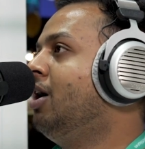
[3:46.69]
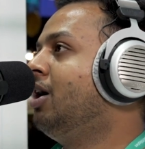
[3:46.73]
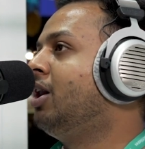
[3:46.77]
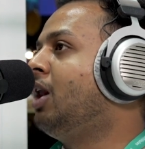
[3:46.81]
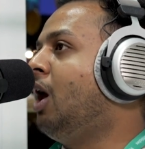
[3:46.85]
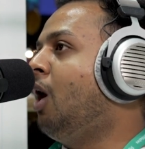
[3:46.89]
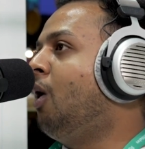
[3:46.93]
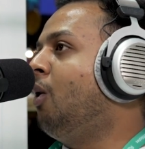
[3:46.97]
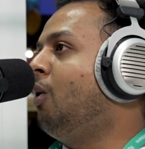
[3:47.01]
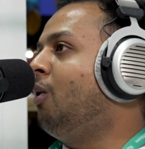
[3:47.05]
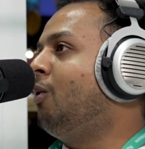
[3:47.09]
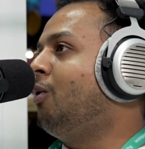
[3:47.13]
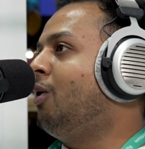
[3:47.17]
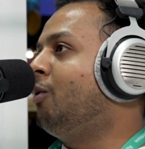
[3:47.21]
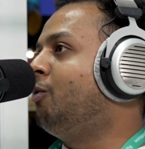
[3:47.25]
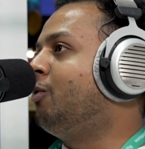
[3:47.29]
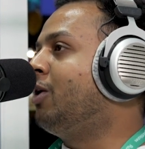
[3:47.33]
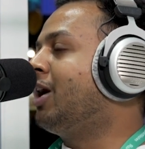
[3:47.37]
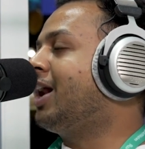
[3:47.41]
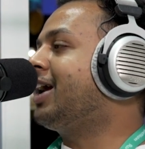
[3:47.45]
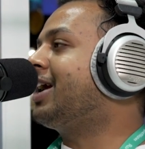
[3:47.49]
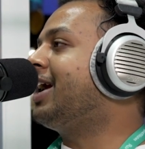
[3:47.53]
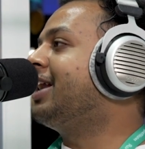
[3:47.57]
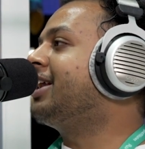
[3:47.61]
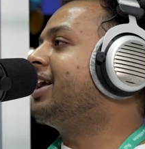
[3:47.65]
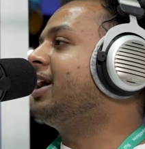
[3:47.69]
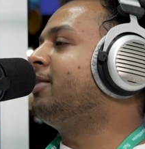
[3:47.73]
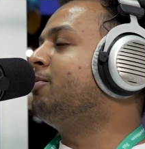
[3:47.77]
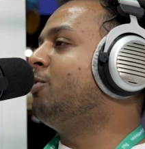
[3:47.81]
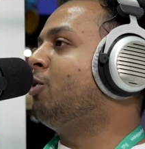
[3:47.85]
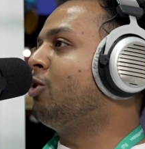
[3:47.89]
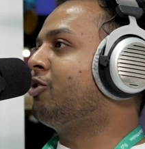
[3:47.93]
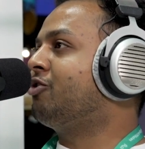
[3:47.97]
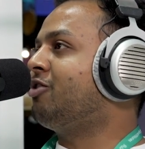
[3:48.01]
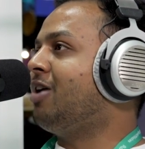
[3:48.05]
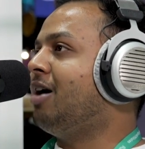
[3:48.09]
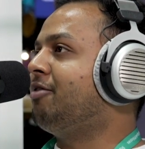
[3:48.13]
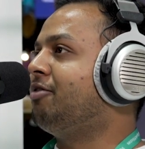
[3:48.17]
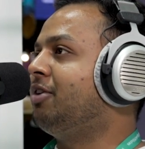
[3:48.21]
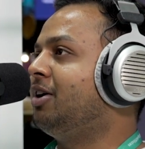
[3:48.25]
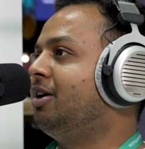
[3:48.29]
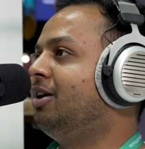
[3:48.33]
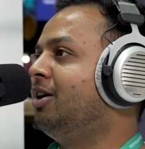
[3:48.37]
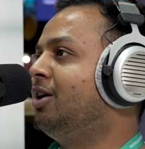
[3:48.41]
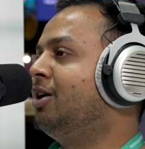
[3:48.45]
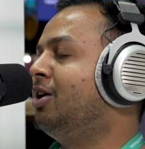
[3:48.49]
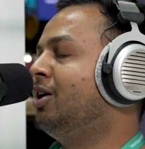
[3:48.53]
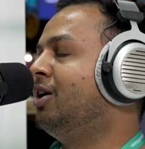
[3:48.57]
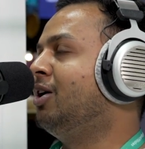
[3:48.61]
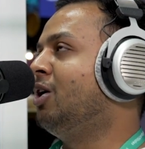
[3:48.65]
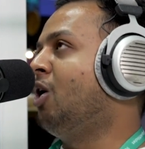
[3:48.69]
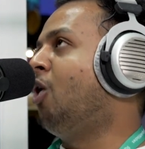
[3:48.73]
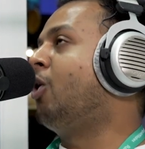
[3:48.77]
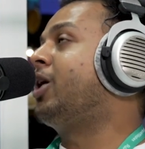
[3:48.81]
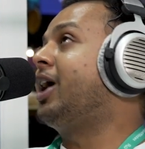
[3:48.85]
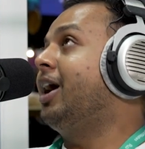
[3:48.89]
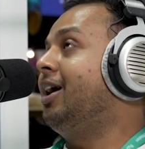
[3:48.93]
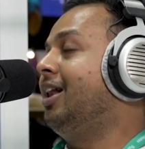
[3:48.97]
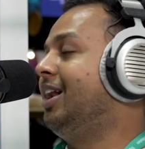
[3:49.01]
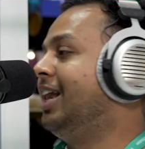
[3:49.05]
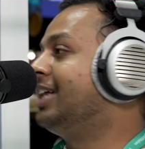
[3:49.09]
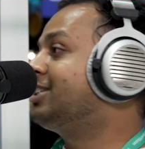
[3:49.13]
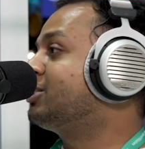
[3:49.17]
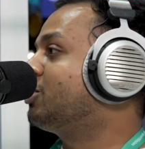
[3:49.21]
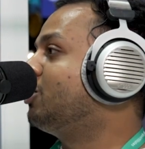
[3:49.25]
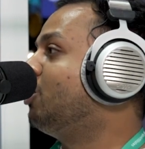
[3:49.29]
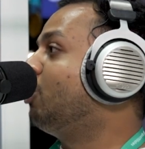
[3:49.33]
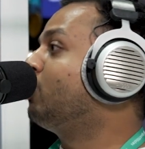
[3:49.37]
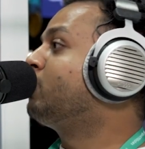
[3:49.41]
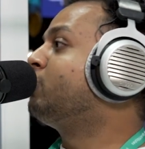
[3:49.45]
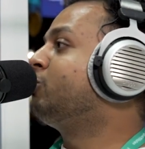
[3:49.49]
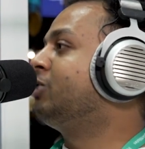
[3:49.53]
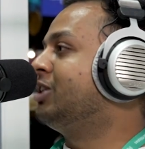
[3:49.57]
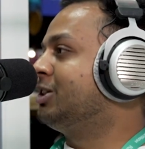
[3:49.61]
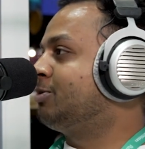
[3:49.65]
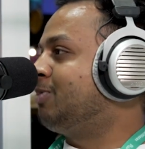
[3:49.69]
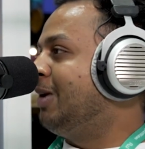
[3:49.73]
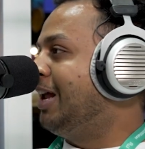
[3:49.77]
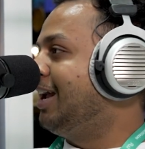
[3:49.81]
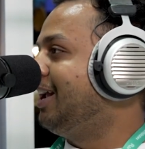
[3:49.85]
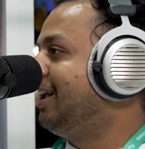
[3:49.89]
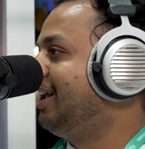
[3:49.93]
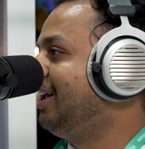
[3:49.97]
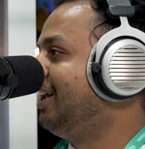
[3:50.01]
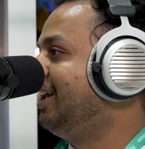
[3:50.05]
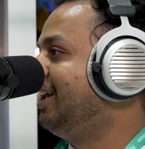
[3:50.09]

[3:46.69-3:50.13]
Now where I can get more traffic. Okay, let's go to display.